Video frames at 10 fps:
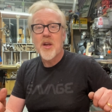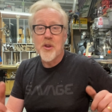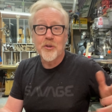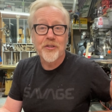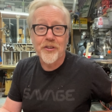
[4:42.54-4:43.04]

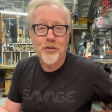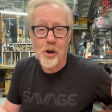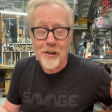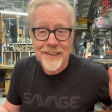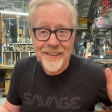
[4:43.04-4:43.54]
they're just a
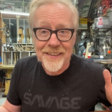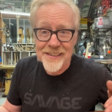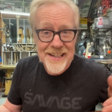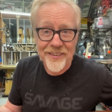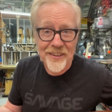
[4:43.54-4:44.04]
charlatan,
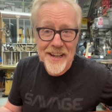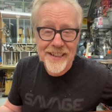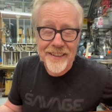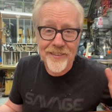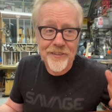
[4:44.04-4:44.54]
like
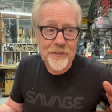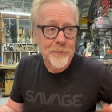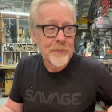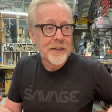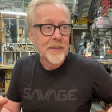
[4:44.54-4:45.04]
psychics,
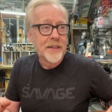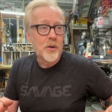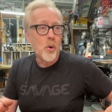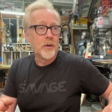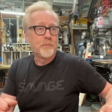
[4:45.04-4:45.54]

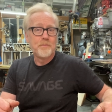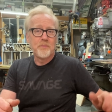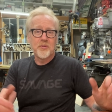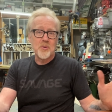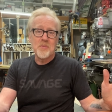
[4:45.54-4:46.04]
or
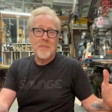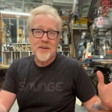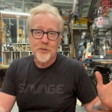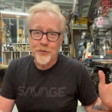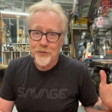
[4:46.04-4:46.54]
spoon
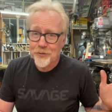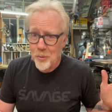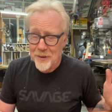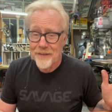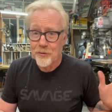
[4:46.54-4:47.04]
benders
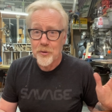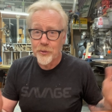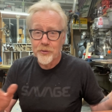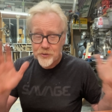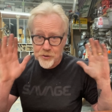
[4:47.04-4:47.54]
or whatever.
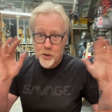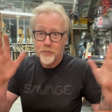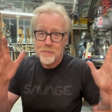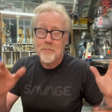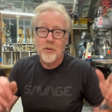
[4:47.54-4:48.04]
Those
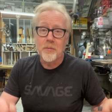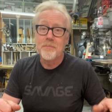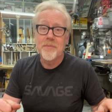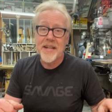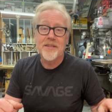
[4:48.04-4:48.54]
those people
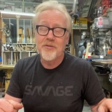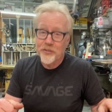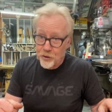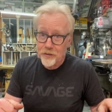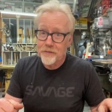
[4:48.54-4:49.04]
they
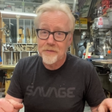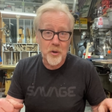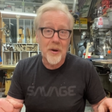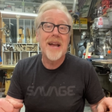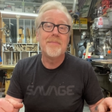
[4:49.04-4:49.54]
deserve
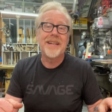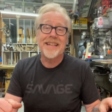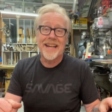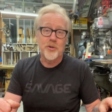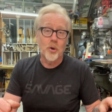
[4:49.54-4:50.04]
your
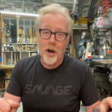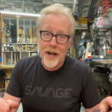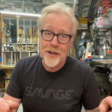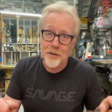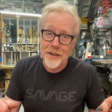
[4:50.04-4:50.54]
enmity and your
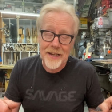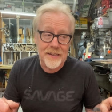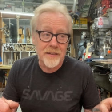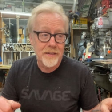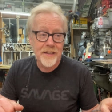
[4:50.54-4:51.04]
ire,
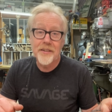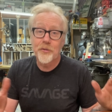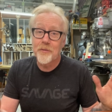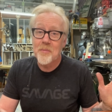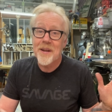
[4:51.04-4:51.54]
and they
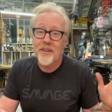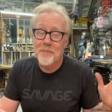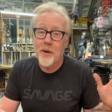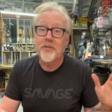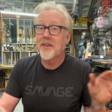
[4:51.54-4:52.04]
deserve to be
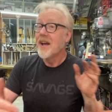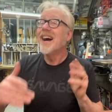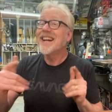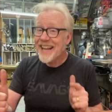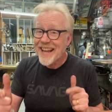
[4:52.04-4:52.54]
exposed.
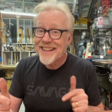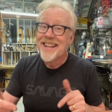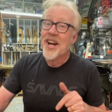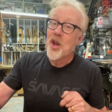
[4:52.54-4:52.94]
Again,